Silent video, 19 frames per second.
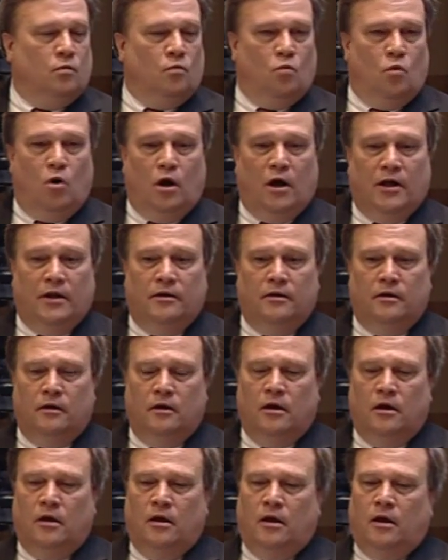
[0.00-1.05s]
One,
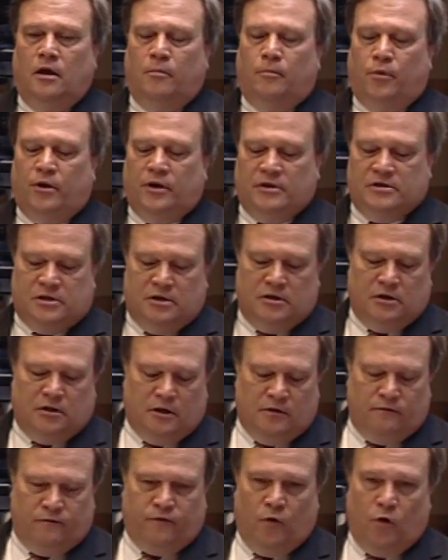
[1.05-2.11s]
it brings into
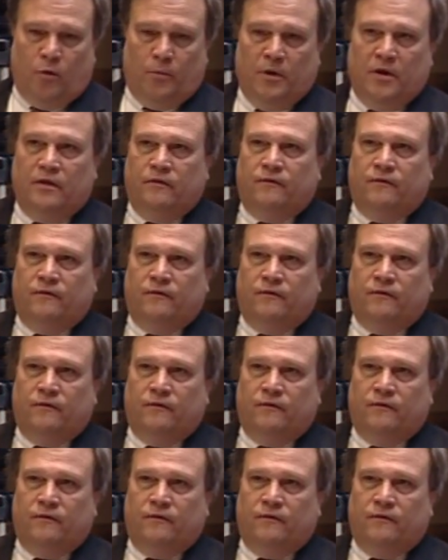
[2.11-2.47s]
conformity